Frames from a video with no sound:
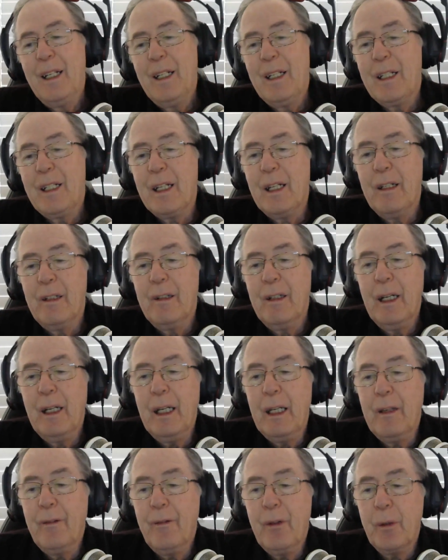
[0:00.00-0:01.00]
So,
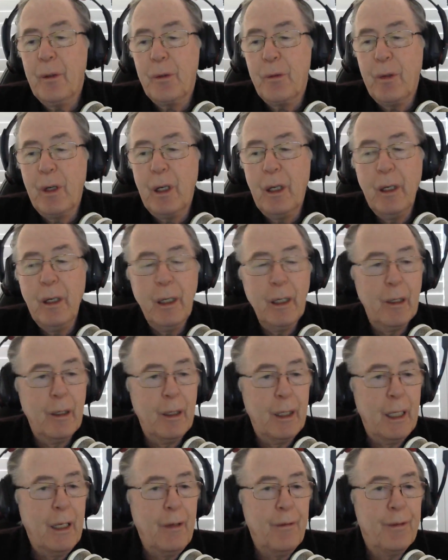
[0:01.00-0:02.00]
hey, if I was relying
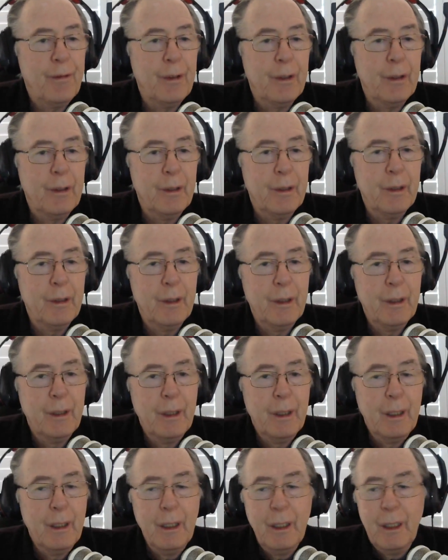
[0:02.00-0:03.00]
on that for
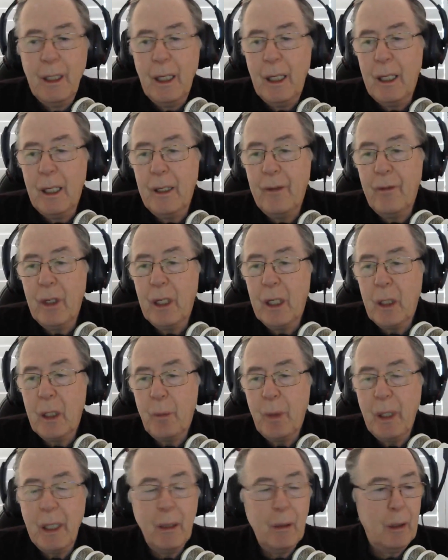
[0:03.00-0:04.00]
a living and to
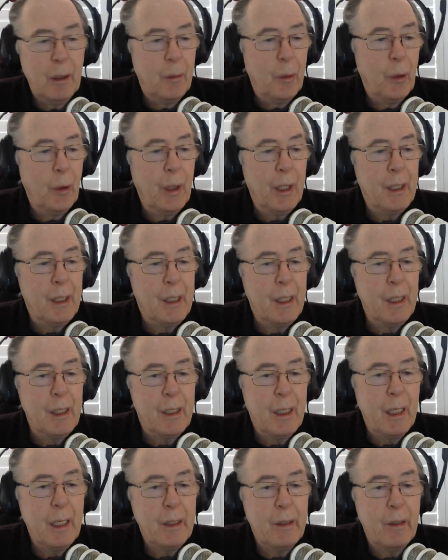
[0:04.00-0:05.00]
pay all the mortgage these
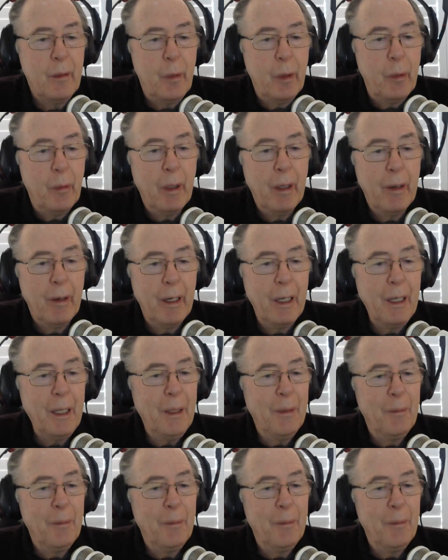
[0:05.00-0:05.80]
days, I'd be worrying,